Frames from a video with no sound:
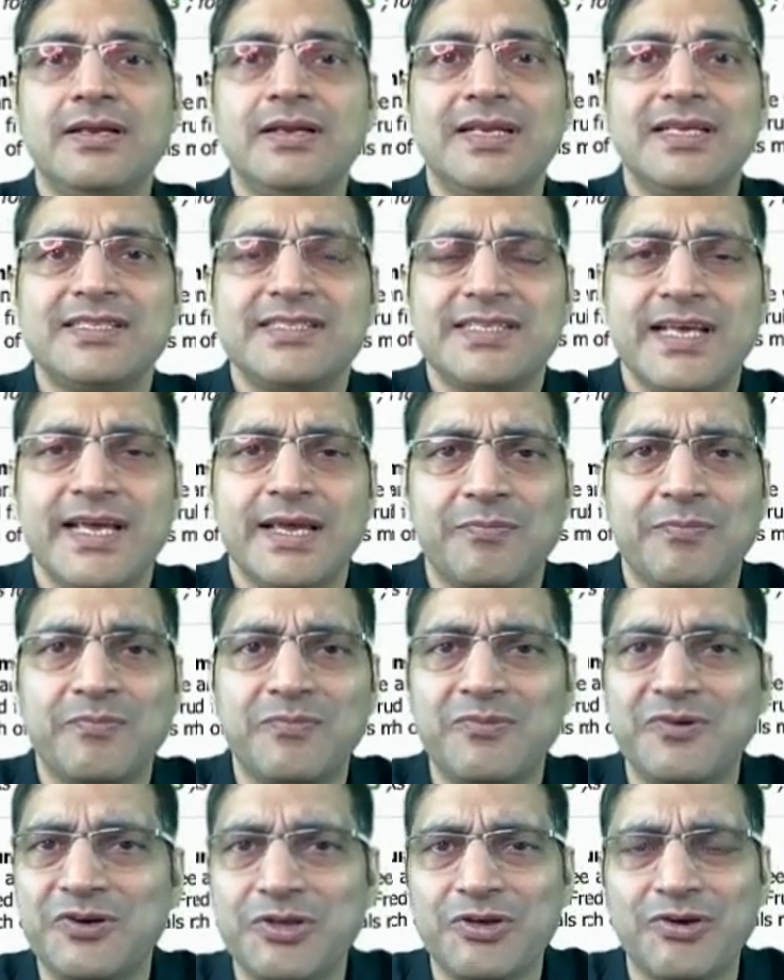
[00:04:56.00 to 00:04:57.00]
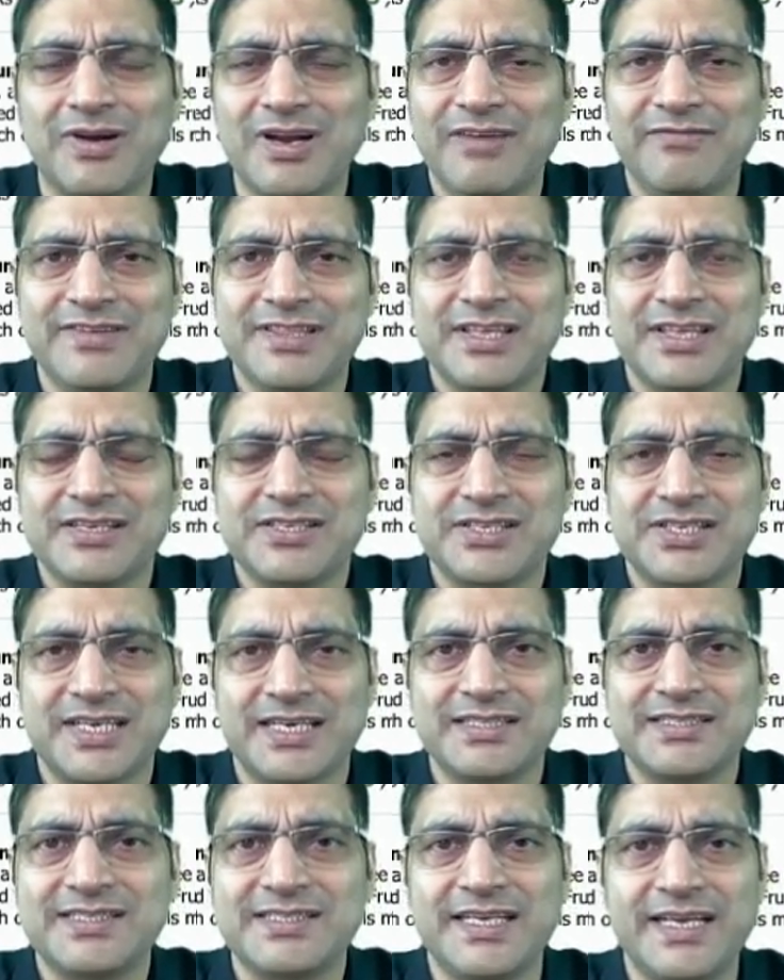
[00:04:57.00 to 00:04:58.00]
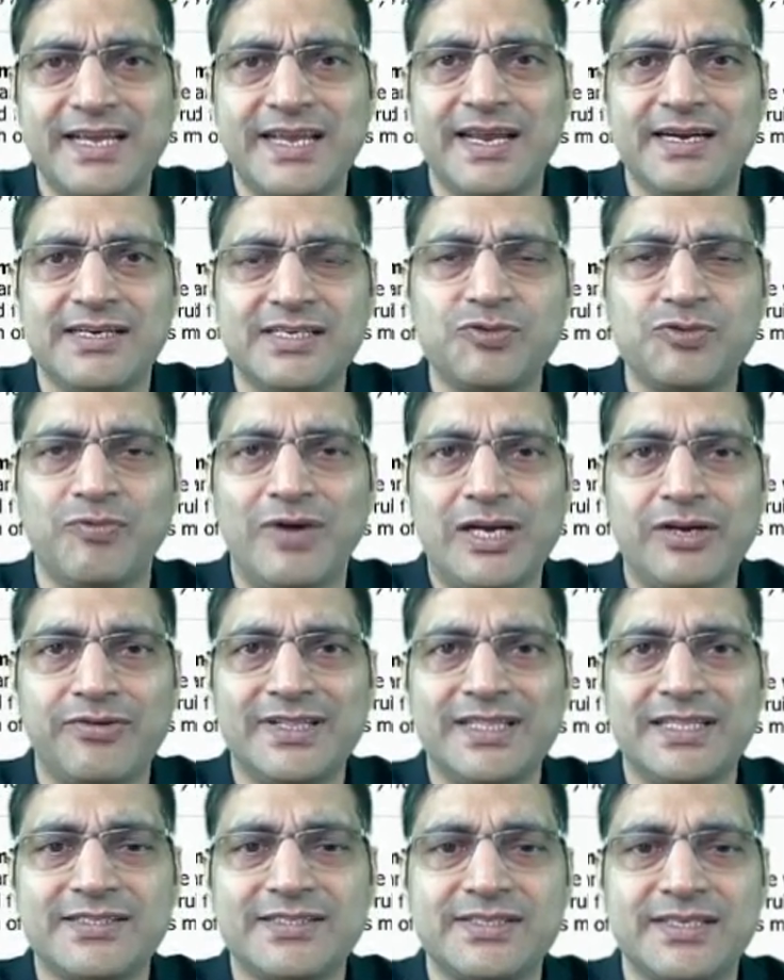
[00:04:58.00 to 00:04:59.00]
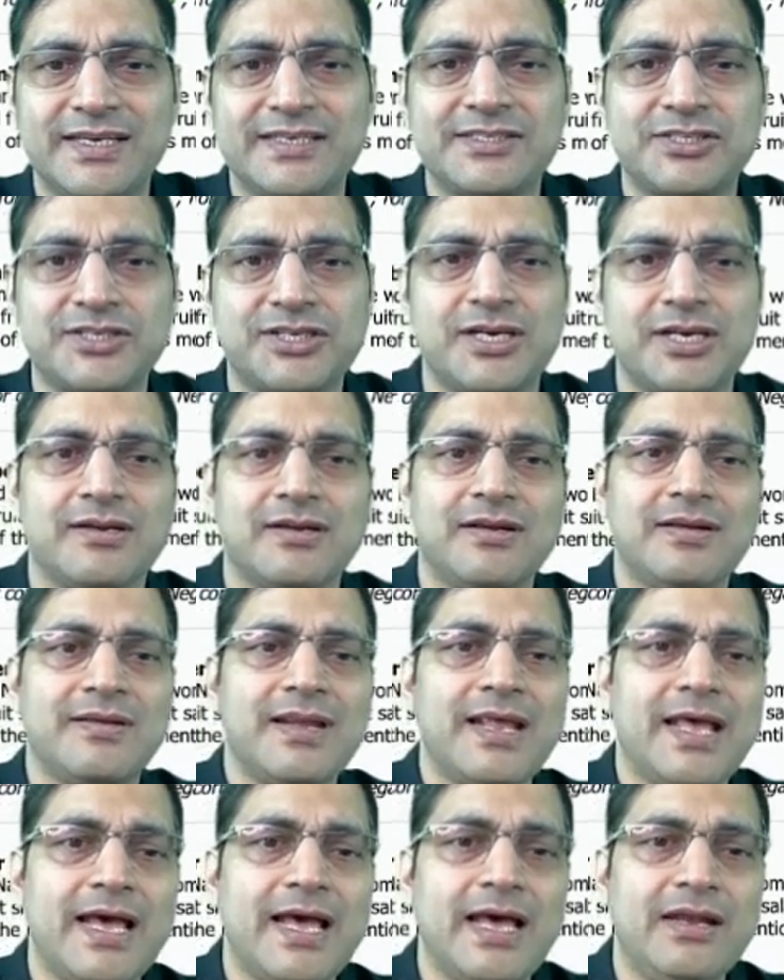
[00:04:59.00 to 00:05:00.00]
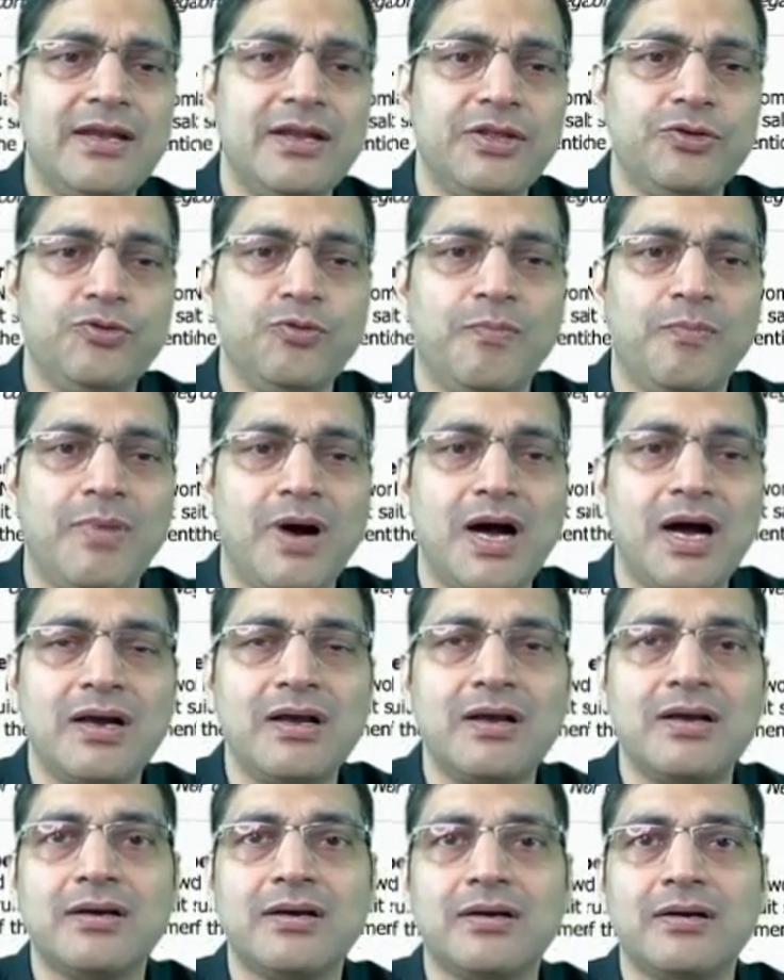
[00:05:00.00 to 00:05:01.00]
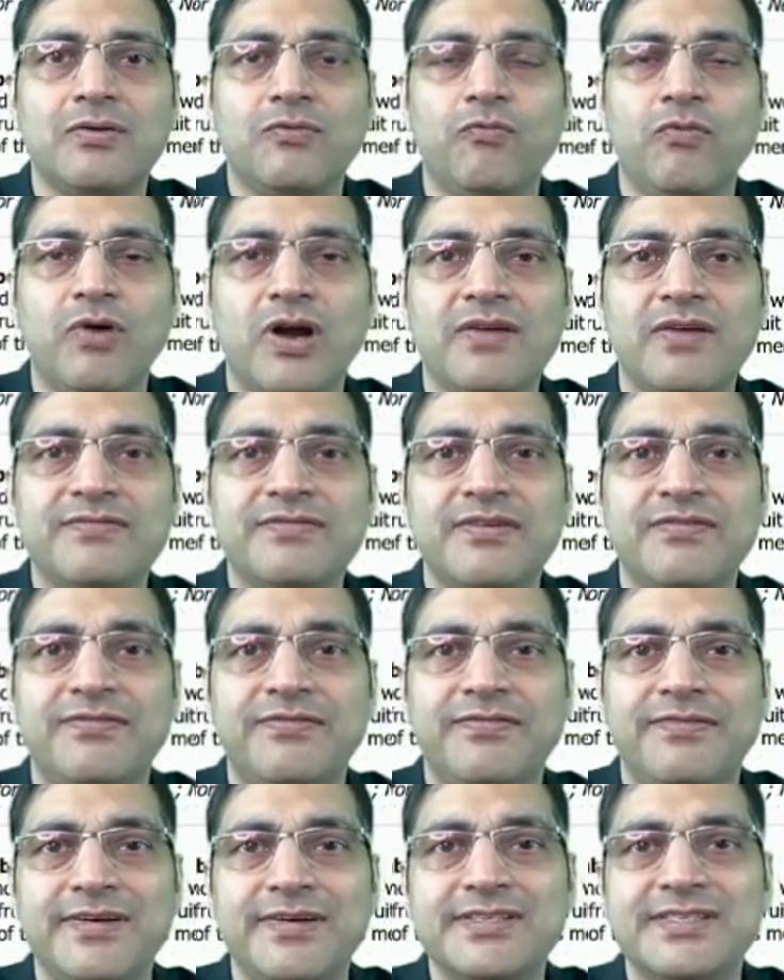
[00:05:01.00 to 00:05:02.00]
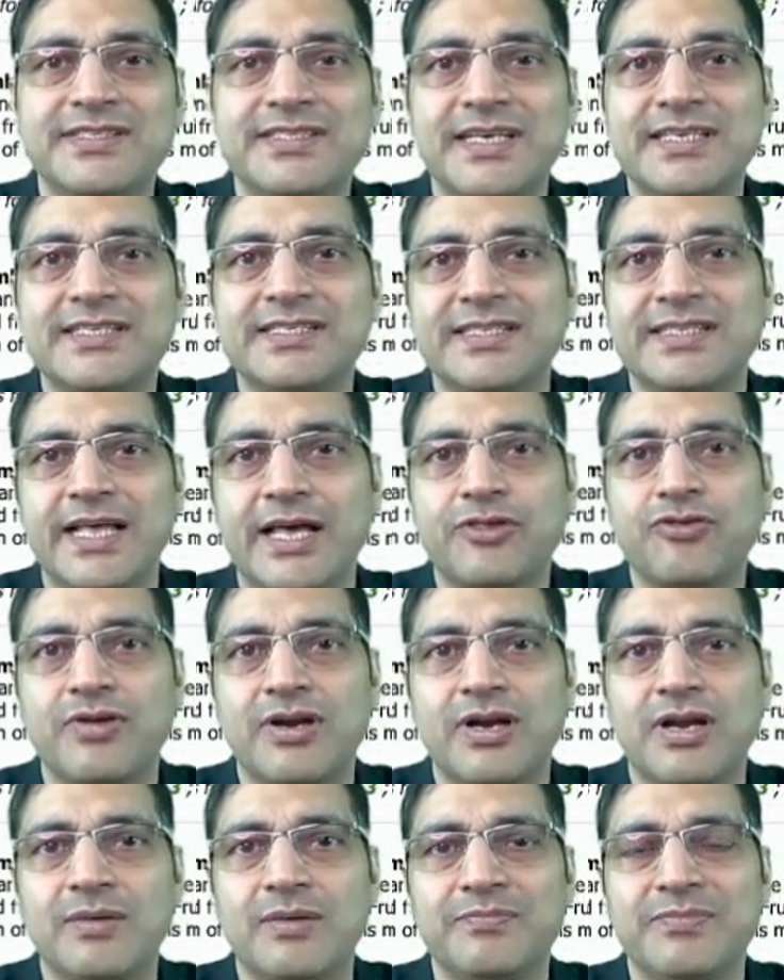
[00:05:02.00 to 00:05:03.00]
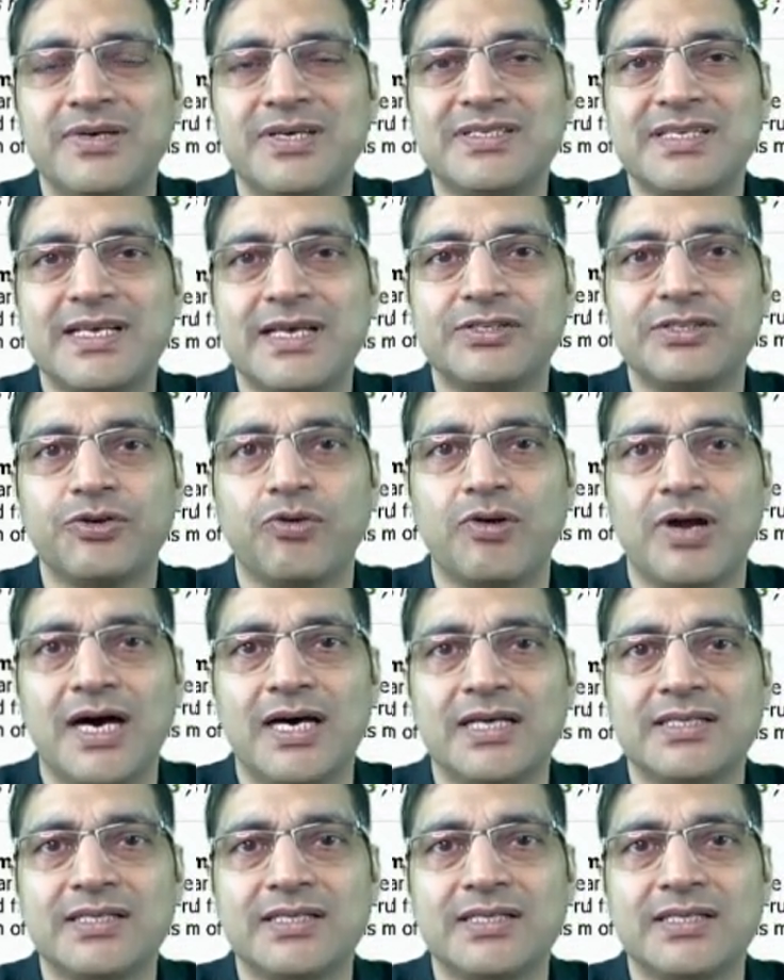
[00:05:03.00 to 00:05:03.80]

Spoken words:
Let's say you're left with just 10 seconds while doing this section. and you mark one of the first 6 natural numbers as your